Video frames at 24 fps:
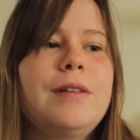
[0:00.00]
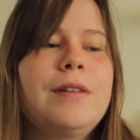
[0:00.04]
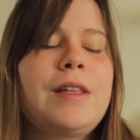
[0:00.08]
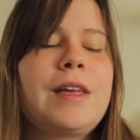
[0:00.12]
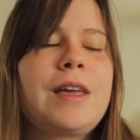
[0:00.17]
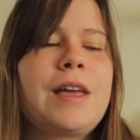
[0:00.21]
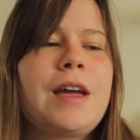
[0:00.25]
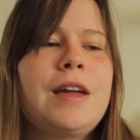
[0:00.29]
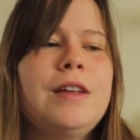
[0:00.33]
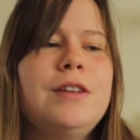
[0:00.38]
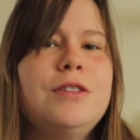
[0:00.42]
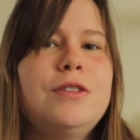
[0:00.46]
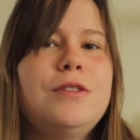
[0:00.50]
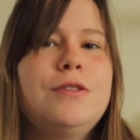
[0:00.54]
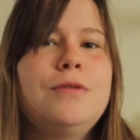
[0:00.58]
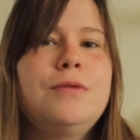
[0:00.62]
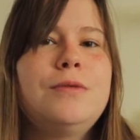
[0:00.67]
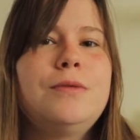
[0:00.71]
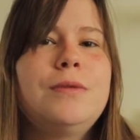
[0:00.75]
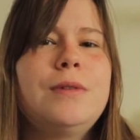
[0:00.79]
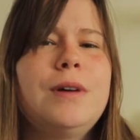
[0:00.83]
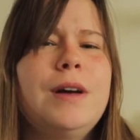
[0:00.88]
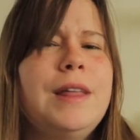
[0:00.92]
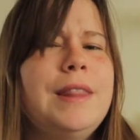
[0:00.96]
Like, I
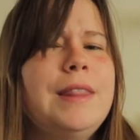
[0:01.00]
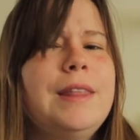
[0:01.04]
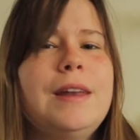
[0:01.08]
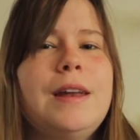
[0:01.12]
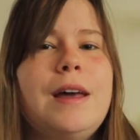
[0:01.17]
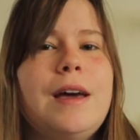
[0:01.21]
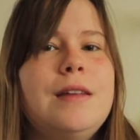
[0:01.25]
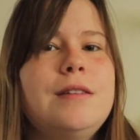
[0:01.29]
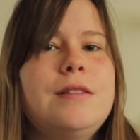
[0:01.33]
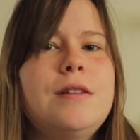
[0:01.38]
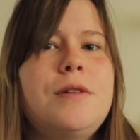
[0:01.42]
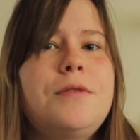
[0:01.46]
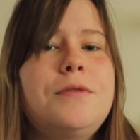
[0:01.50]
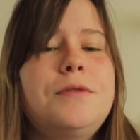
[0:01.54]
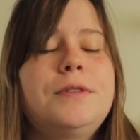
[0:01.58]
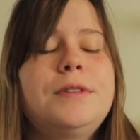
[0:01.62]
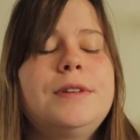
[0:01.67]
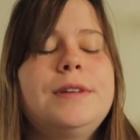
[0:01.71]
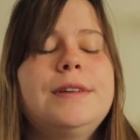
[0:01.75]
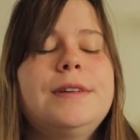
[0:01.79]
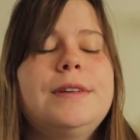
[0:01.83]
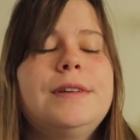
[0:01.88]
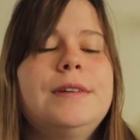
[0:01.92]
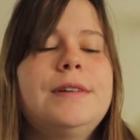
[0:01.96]
do and then I don't.